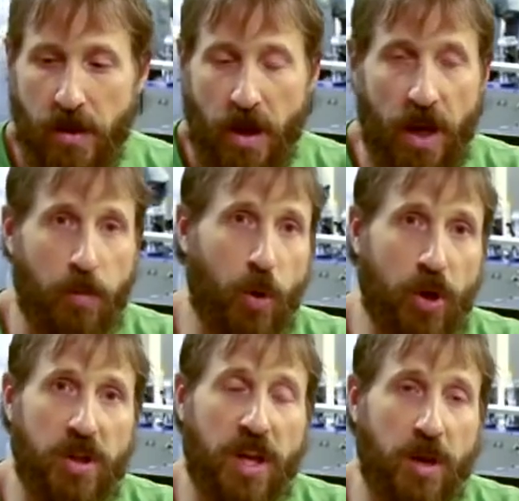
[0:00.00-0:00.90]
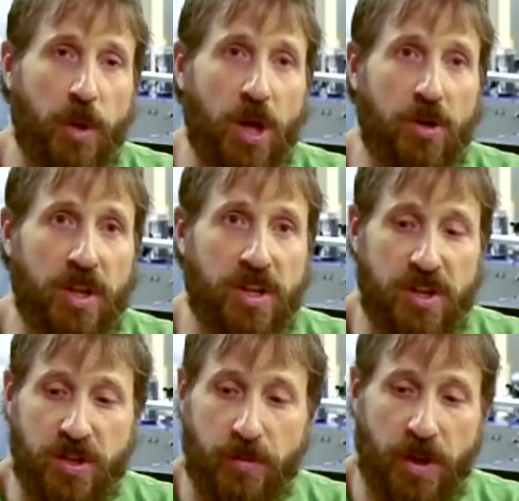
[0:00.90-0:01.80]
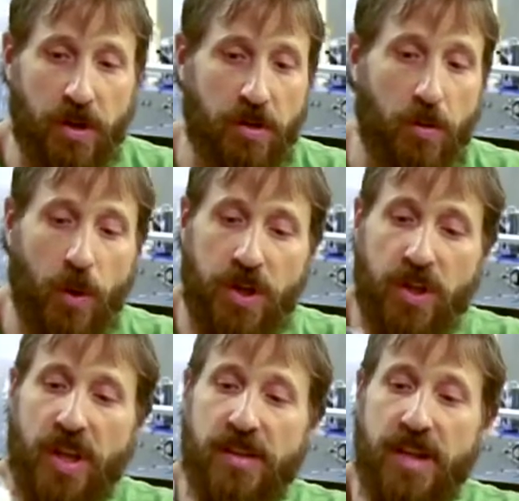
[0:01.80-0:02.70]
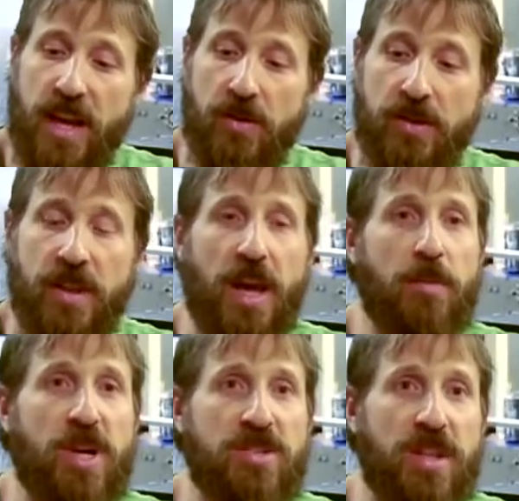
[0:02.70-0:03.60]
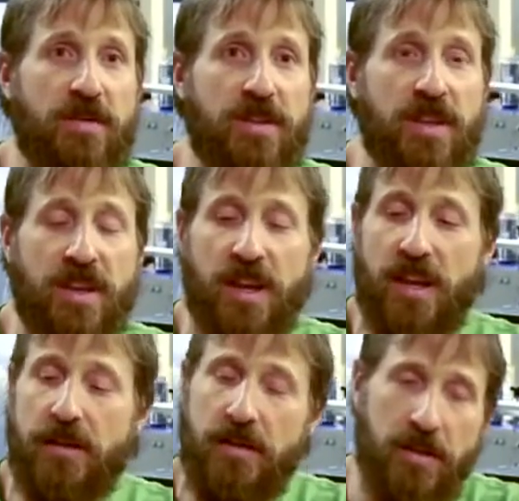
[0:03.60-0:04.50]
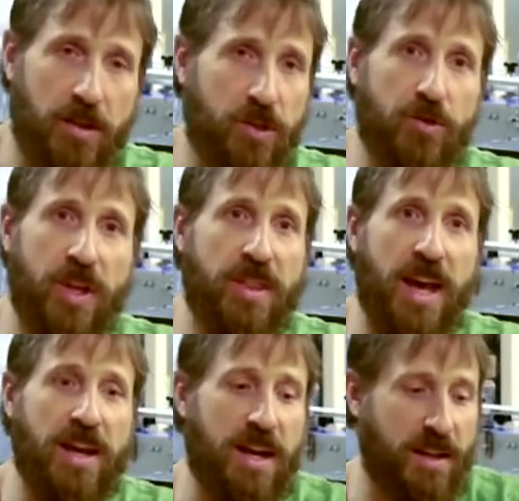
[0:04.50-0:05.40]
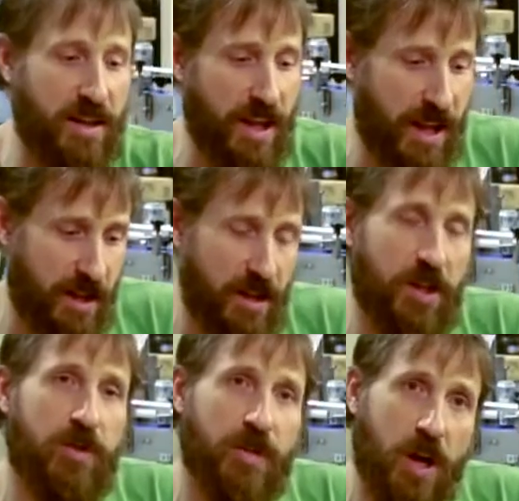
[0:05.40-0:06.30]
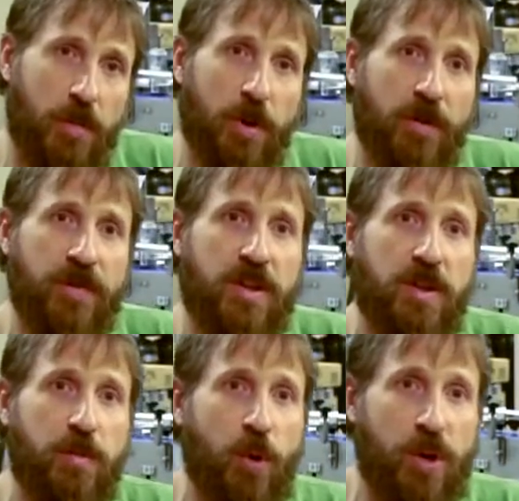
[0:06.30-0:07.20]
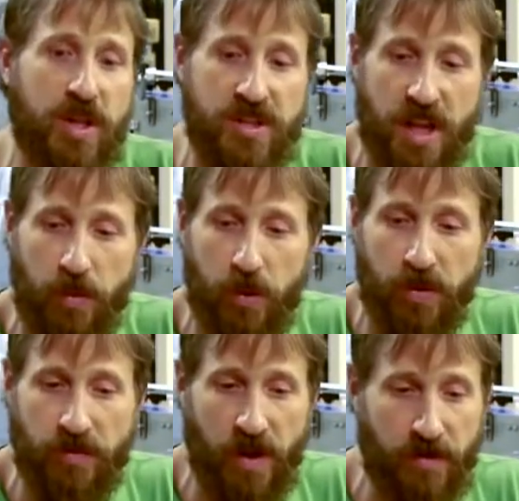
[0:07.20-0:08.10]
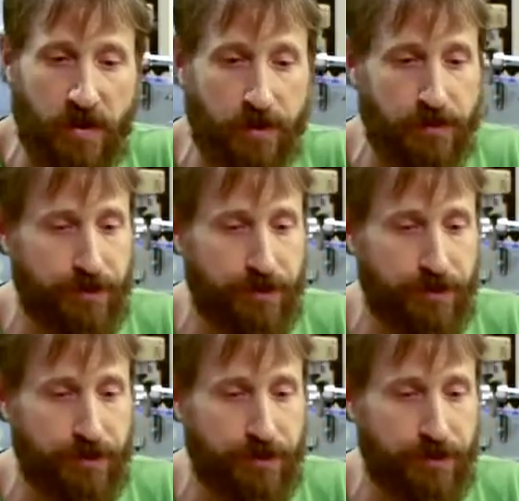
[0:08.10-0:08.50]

And pour it like a bottle-conditioned beer. When you get down to that much left in the can, you can drink that out of the can, and then you've got a perfectly poured example in front of you.